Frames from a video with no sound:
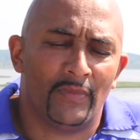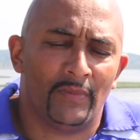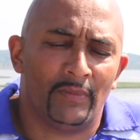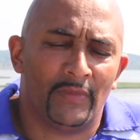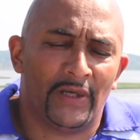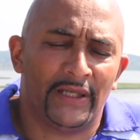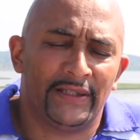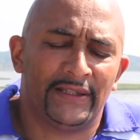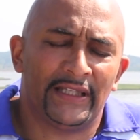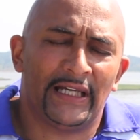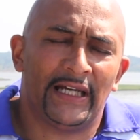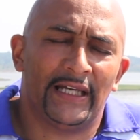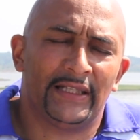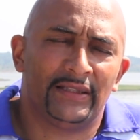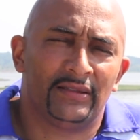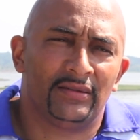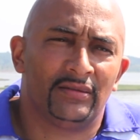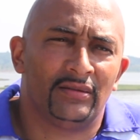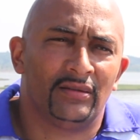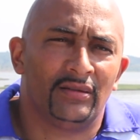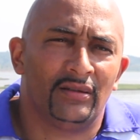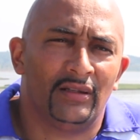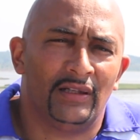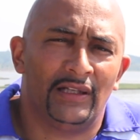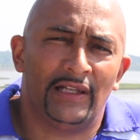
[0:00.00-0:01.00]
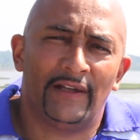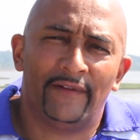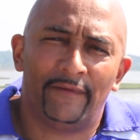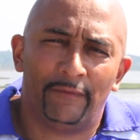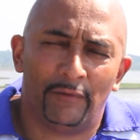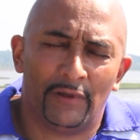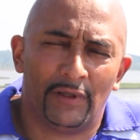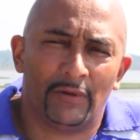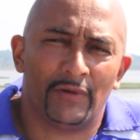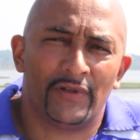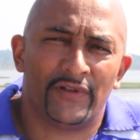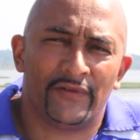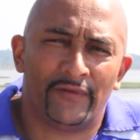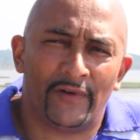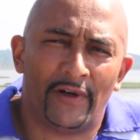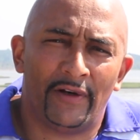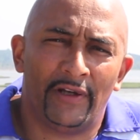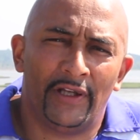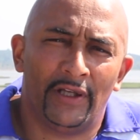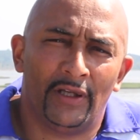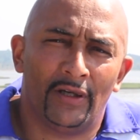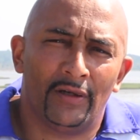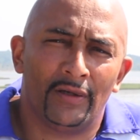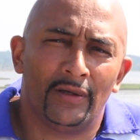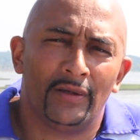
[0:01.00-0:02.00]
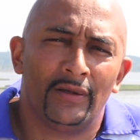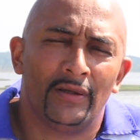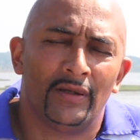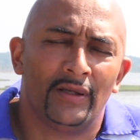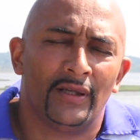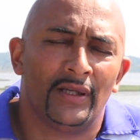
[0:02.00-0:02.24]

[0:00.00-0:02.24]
My dad left when I was very young.